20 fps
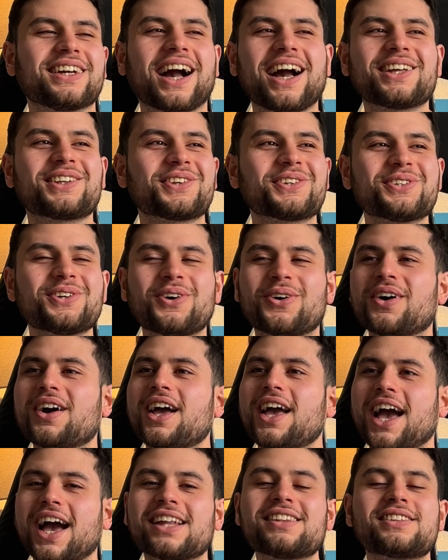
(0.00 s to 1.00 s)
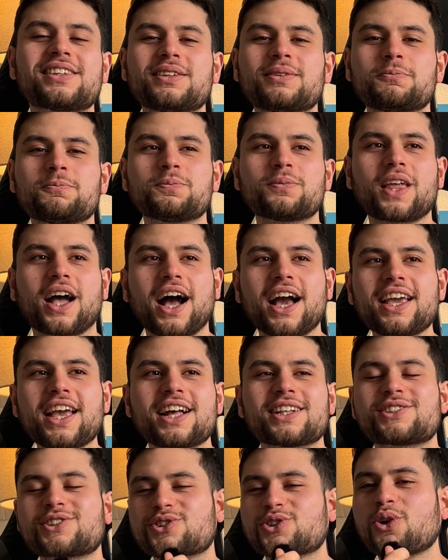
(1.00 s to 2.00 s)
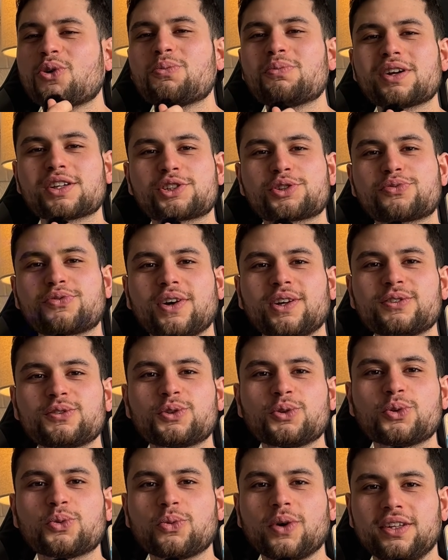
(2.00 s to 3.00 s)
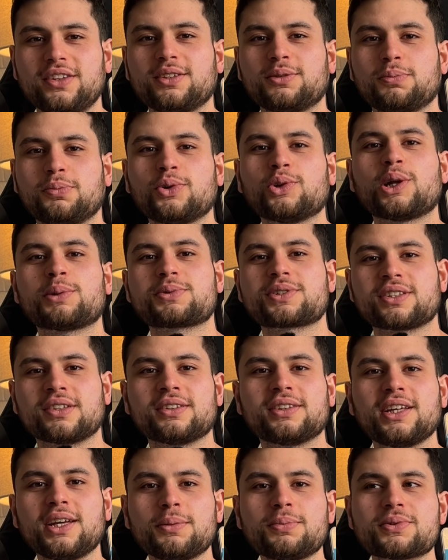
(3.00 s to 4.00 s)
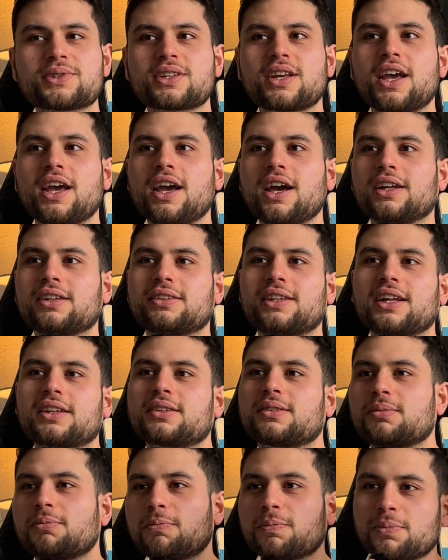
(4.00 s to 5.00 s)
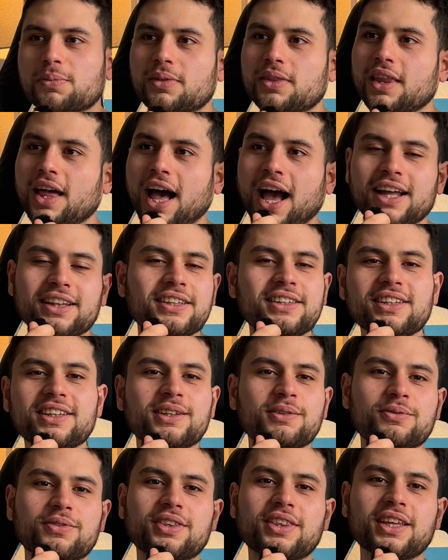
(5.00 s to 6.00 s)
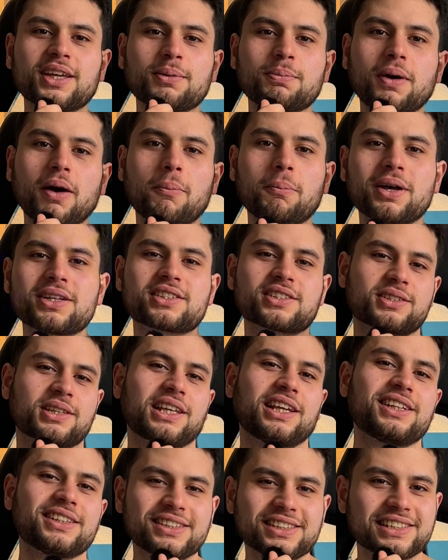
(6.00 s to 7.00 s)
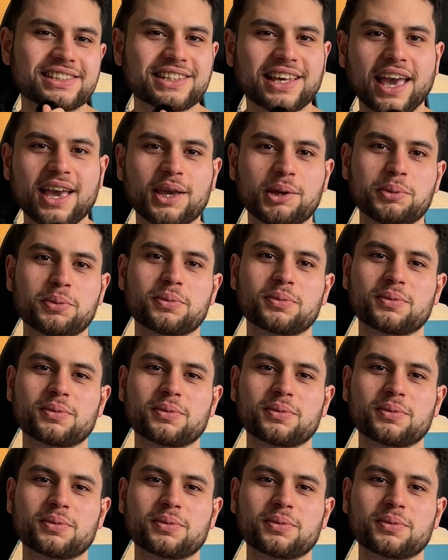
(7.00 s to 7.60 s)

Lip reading: I don't know. And I had so much fun doing weighted pull-ups and dips that I didn't even think about muscles. They just came.